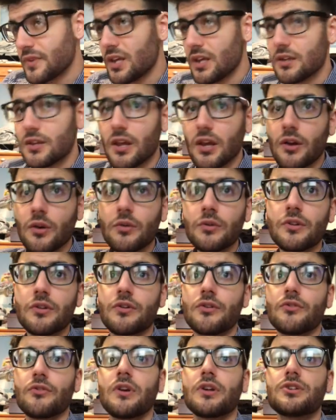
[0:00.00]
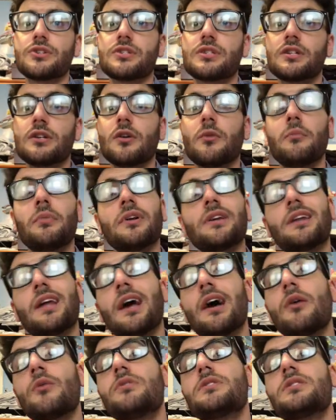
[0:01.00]
They go into their Registeel, but
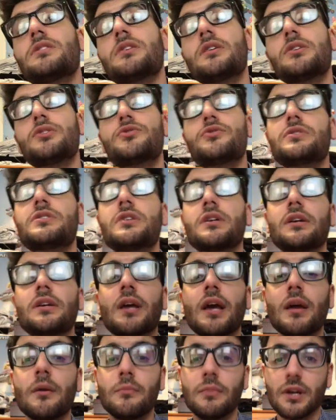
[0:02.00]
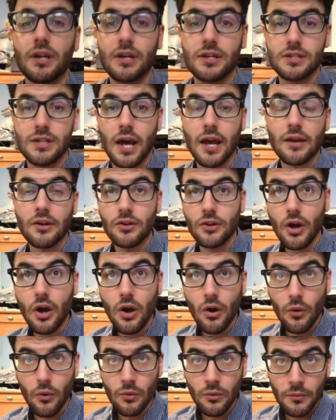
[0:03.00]
now it's an interesting game because I
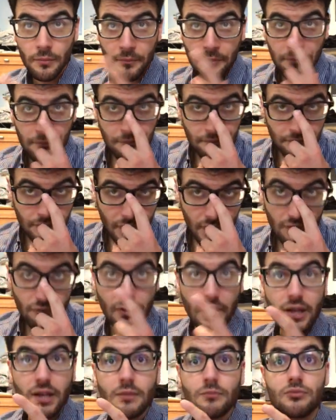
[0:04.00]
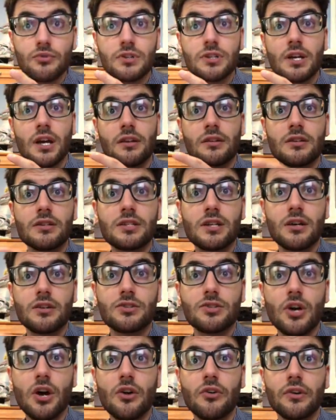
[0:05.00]
know if I can protect this
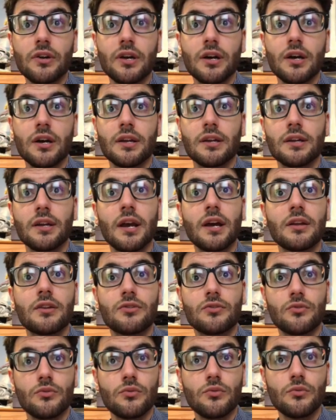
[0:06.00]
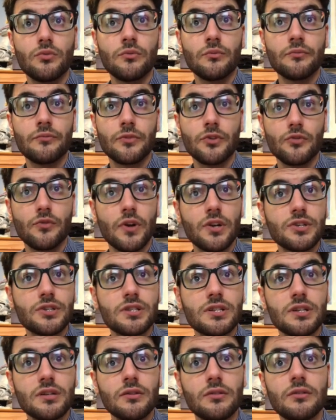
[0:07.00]
Altaria and get through the
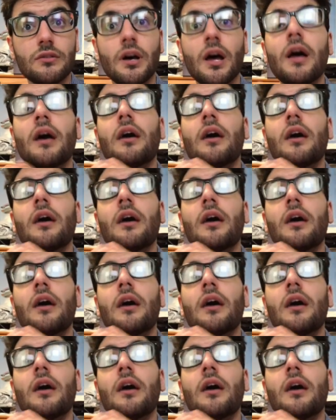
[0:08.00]
Registeel,